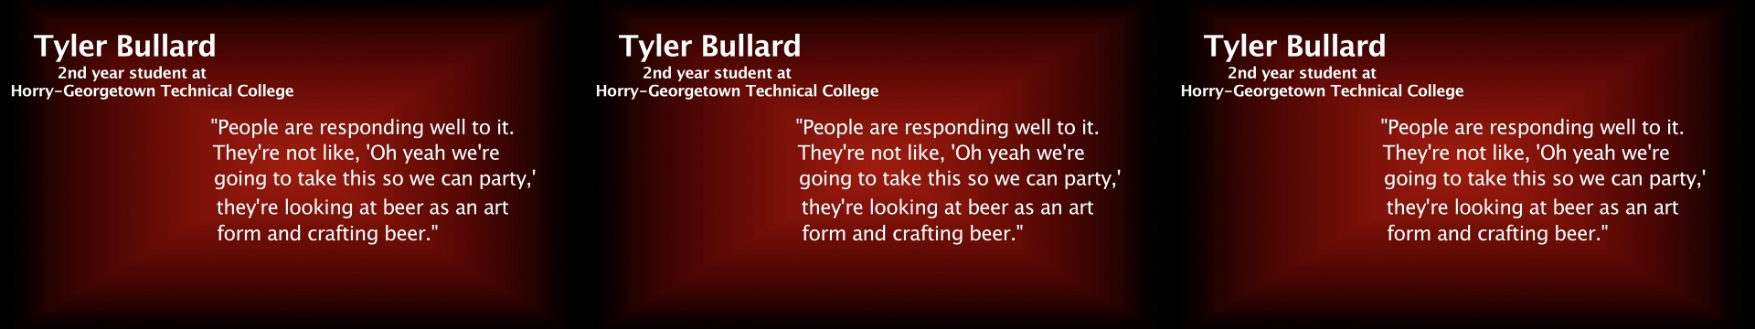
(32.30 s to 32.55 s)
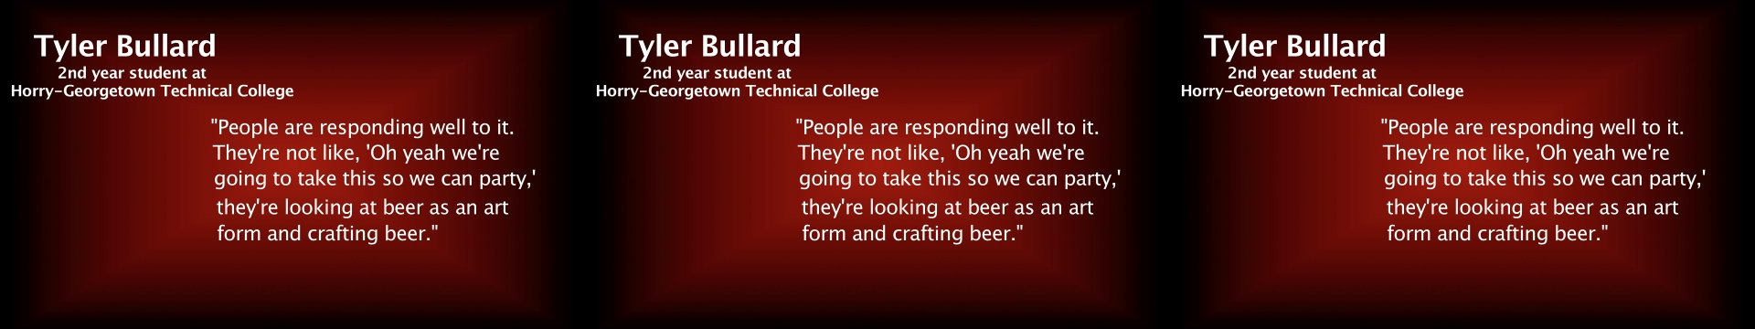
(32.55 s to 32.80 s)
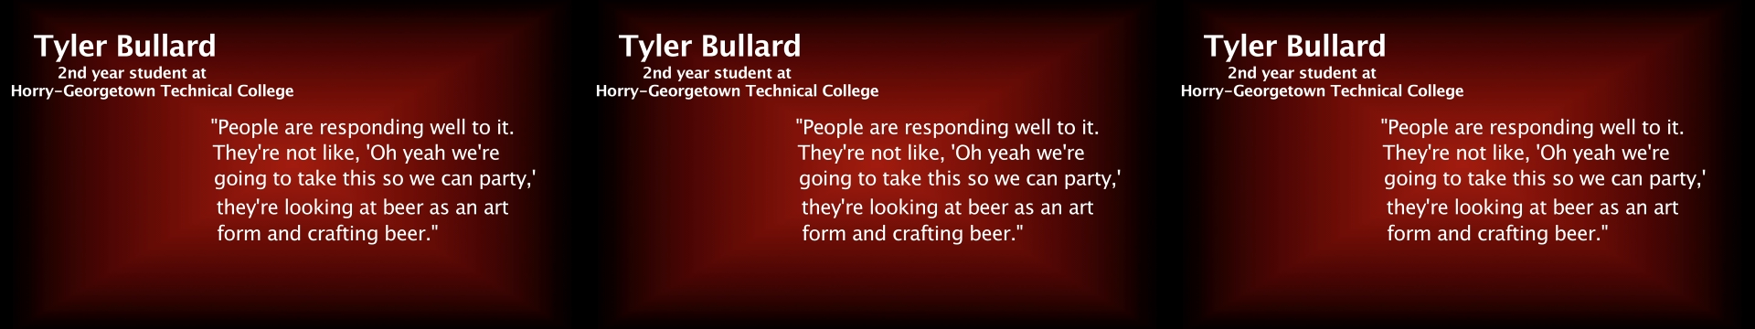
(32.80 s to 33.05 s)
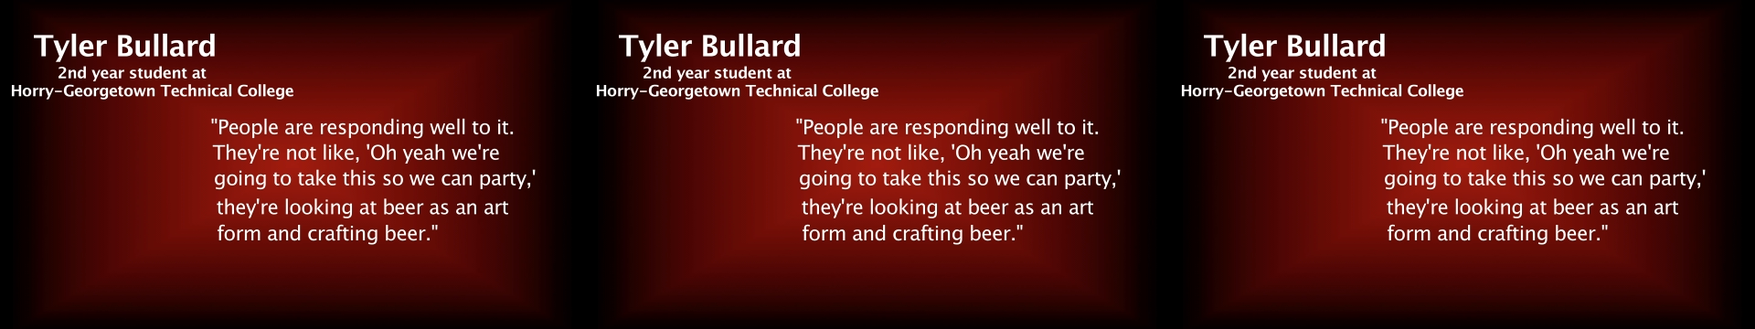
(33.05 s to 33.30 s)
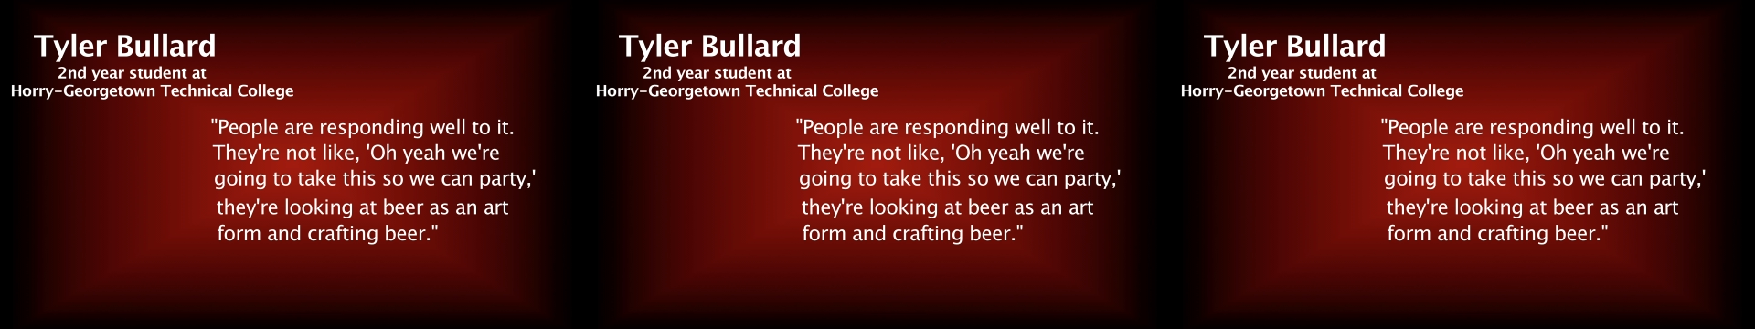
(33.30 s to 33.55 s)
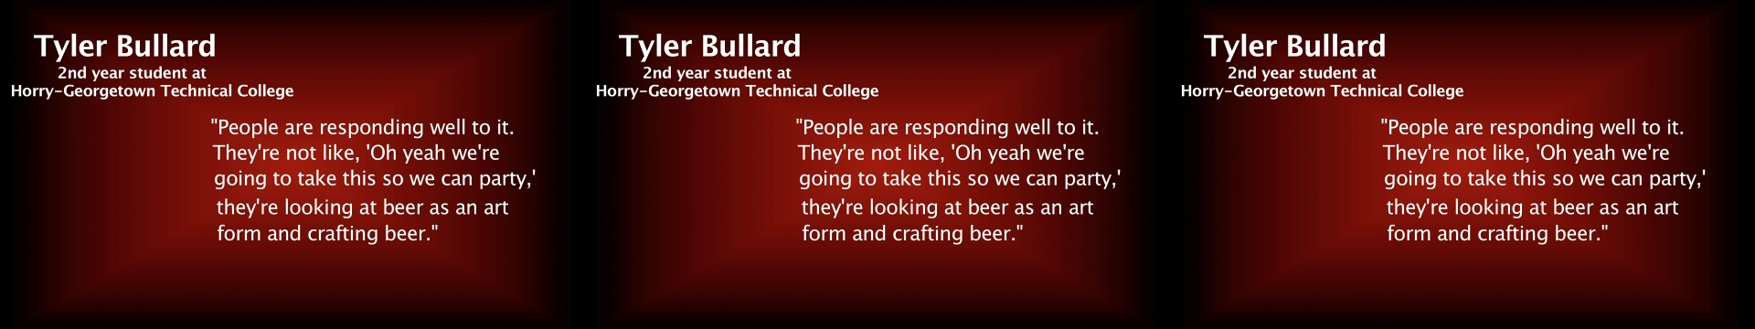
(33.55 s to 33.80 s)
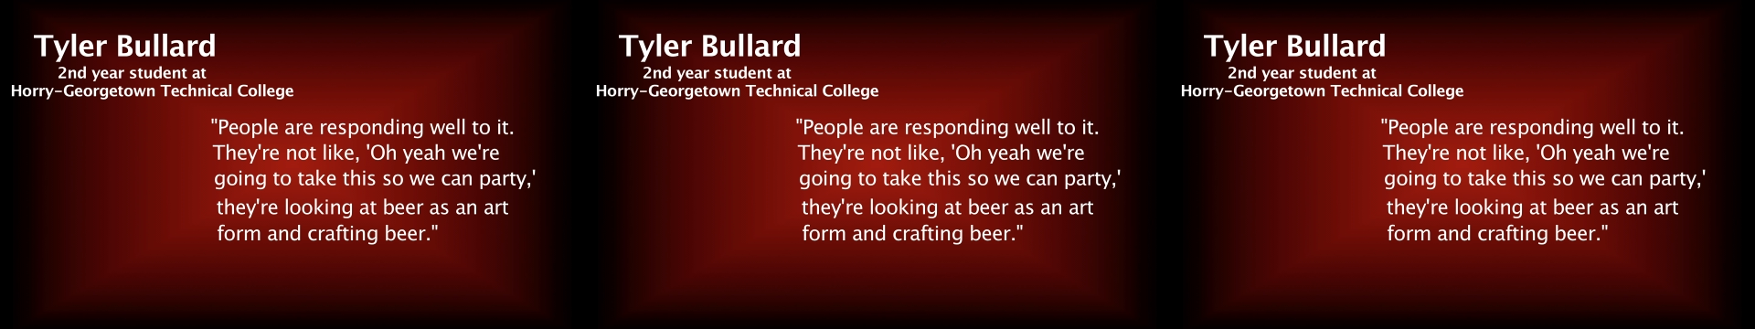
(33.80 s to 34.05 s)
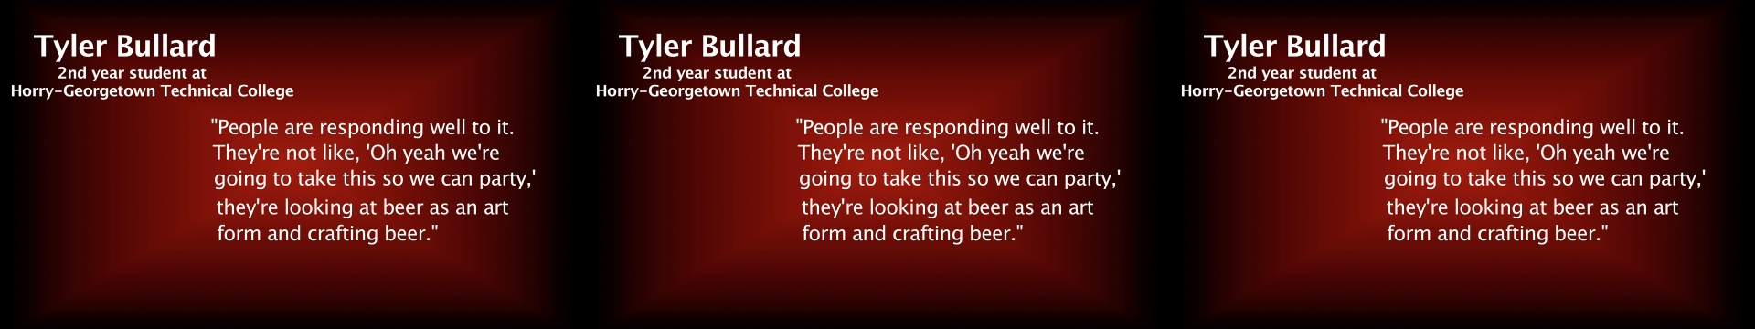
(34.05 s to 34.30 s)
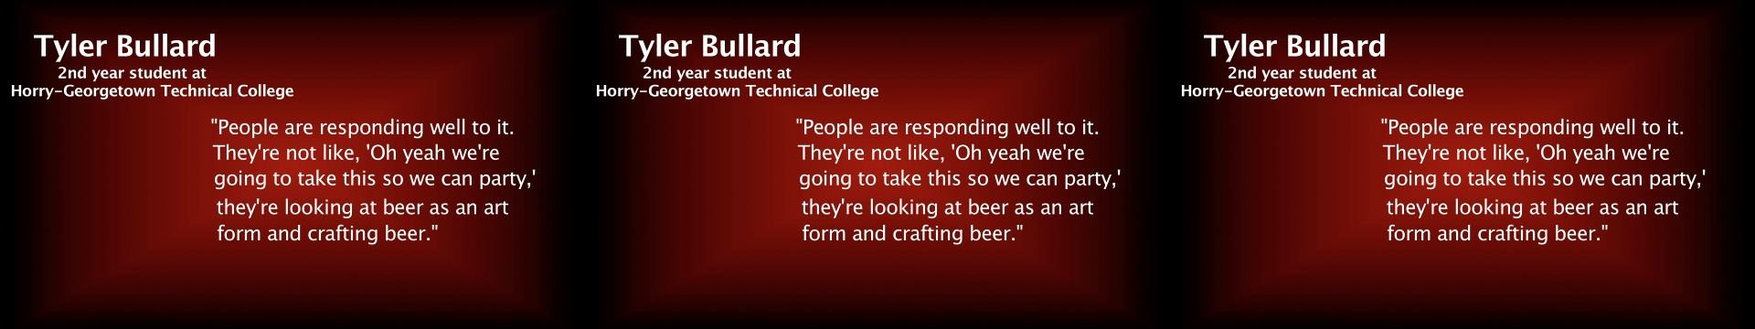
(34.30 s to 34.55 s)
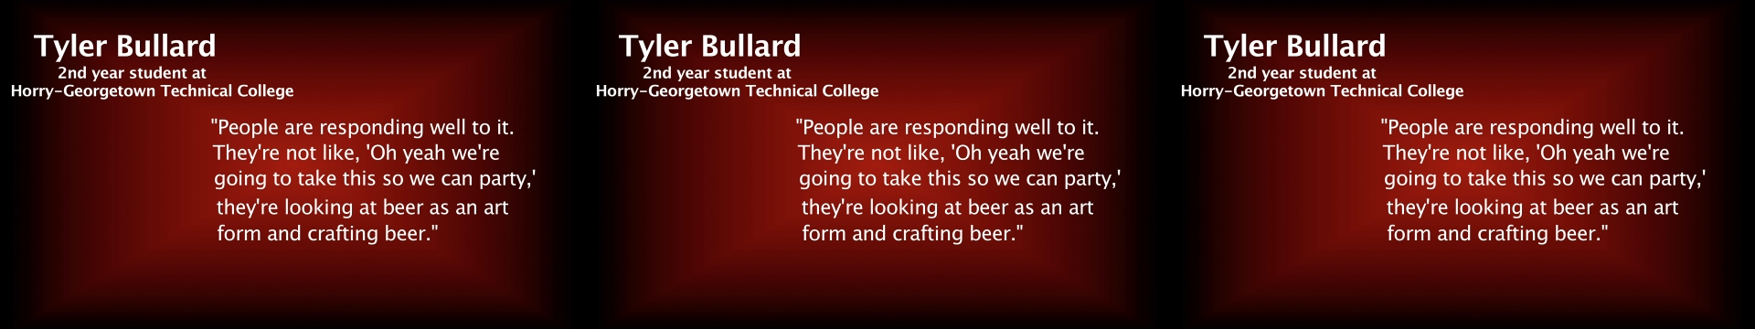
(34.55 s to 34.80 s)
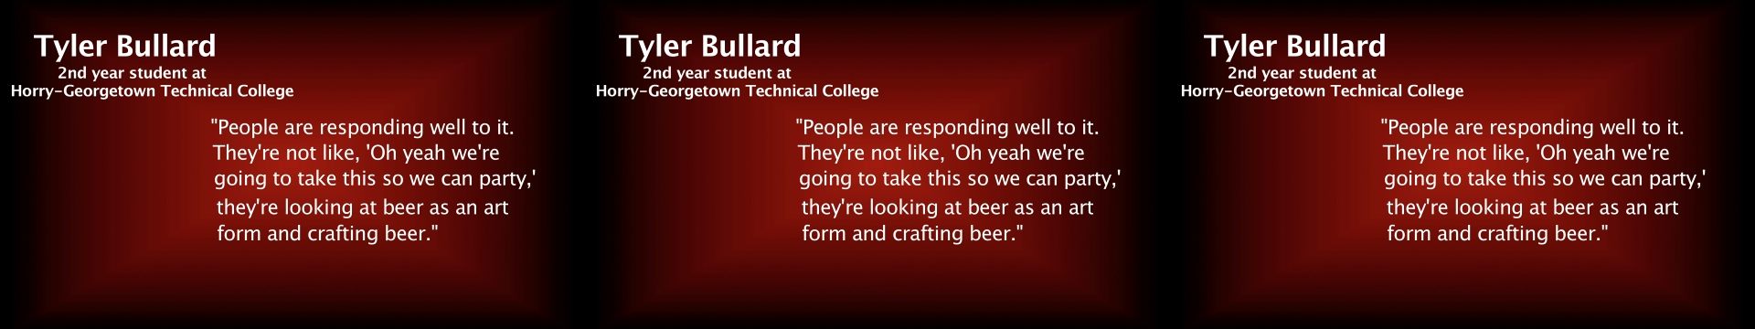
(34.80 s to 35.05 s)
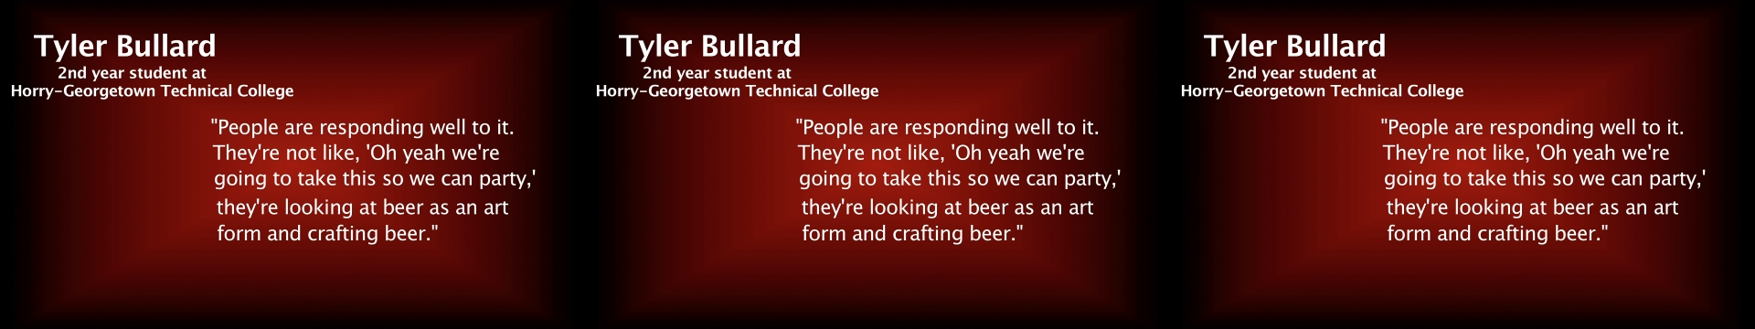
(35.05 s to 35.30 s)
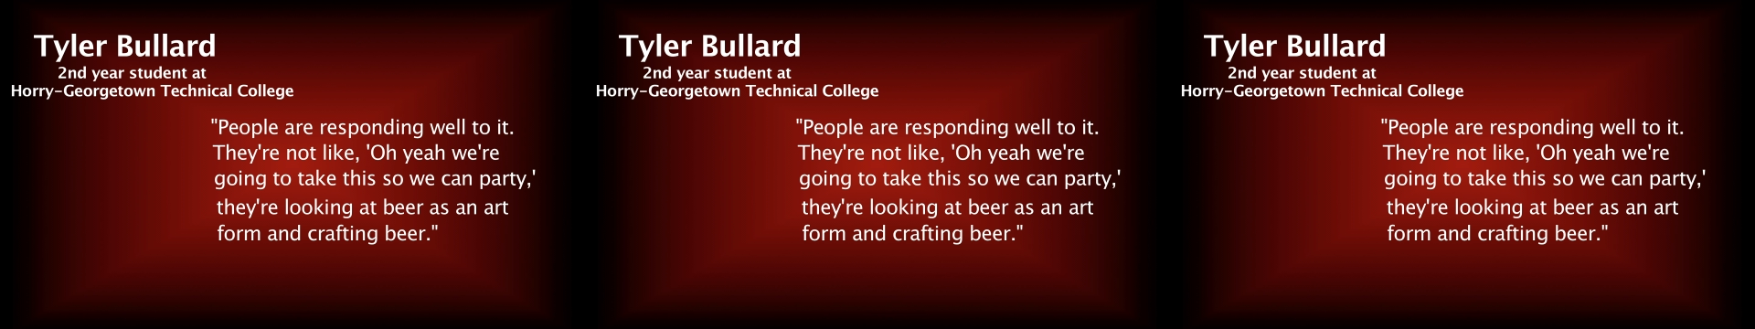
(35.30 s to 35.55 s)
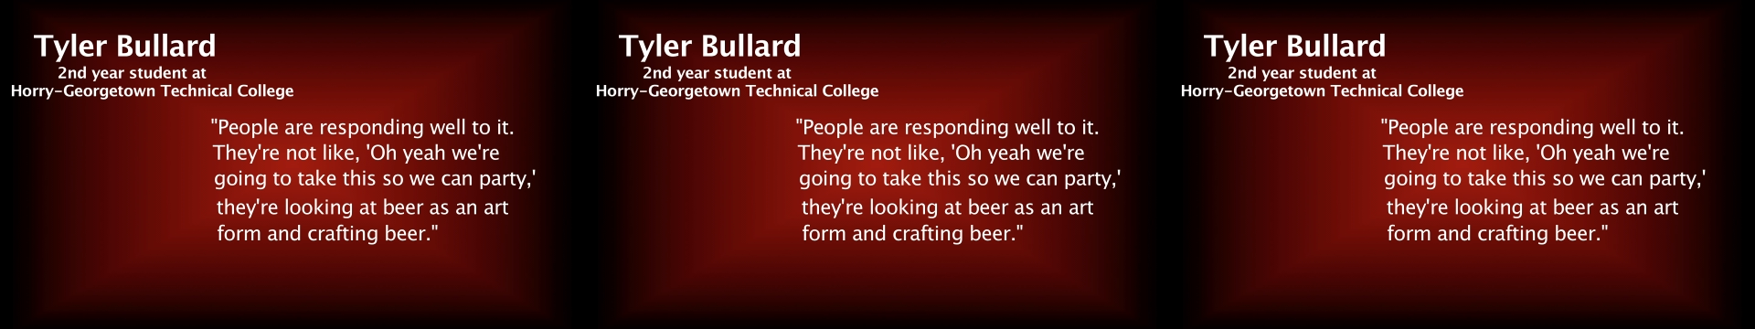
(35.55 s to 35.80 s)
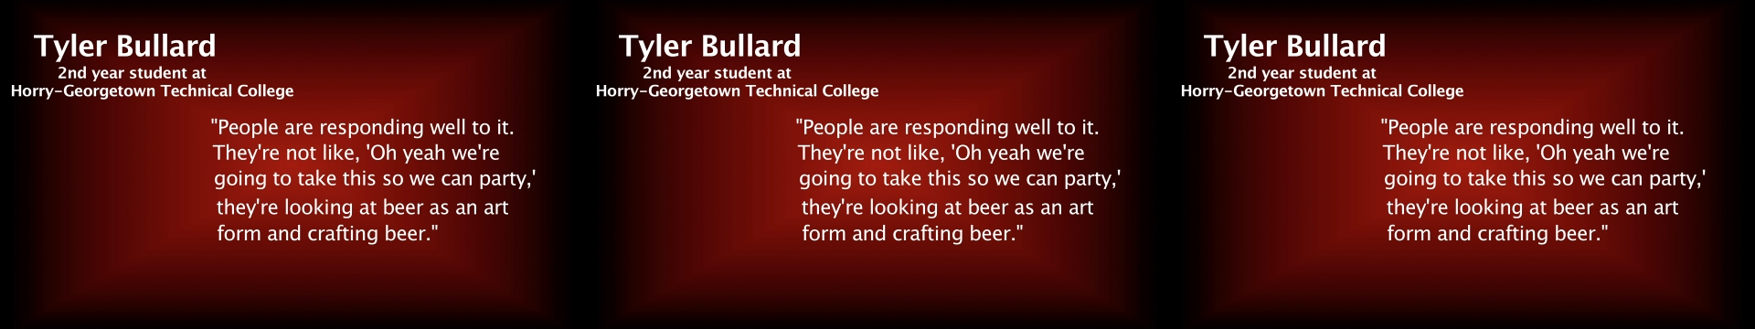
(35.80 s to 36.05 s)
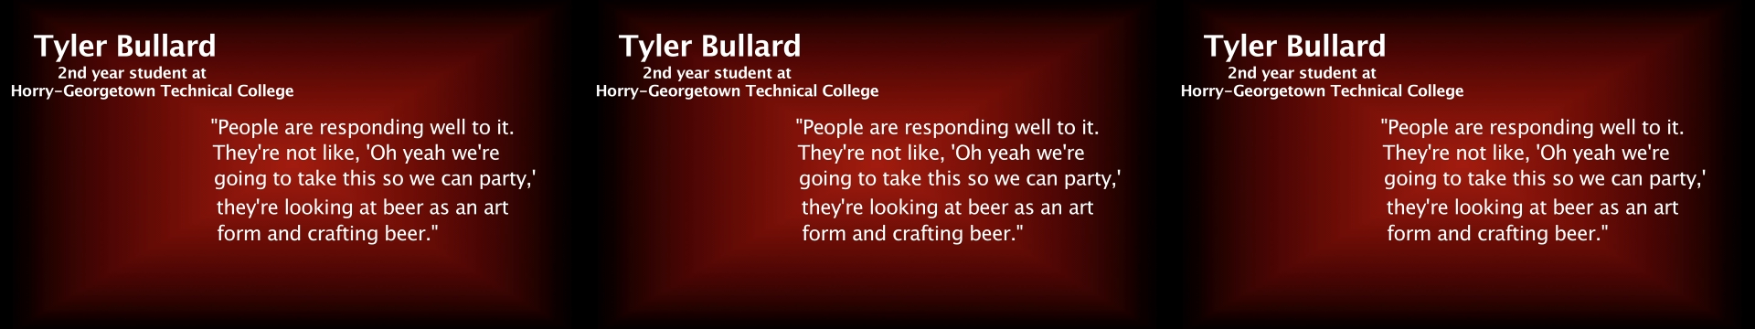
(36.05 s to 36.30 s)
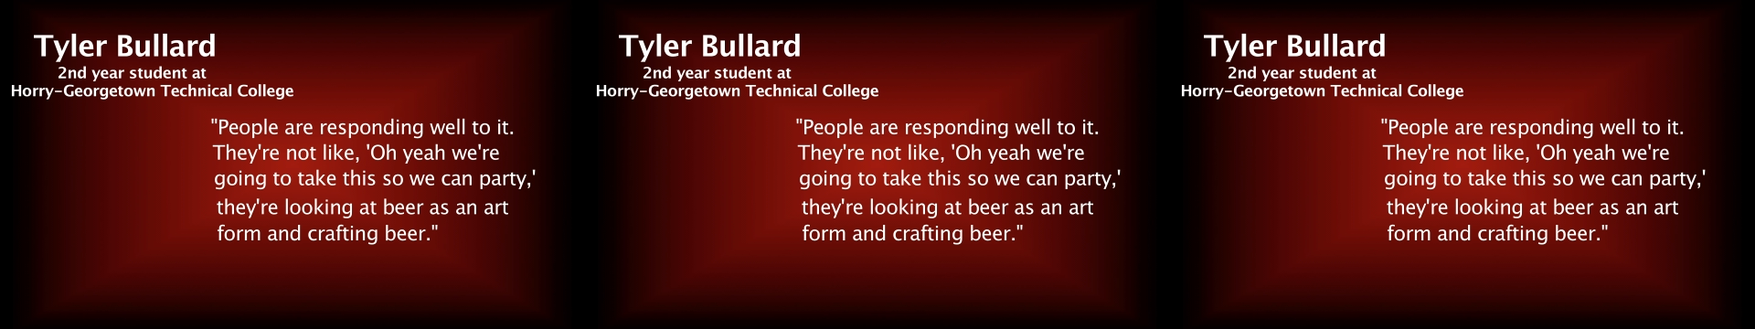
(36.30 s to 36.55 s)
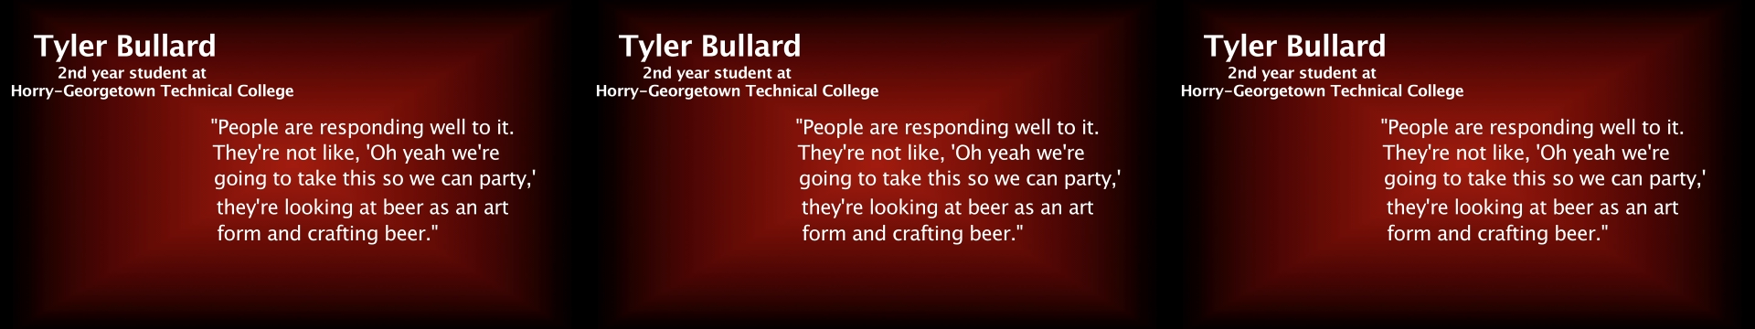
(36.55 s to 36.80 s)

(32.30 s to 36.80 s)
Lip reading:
Nobody's mouth can be seen.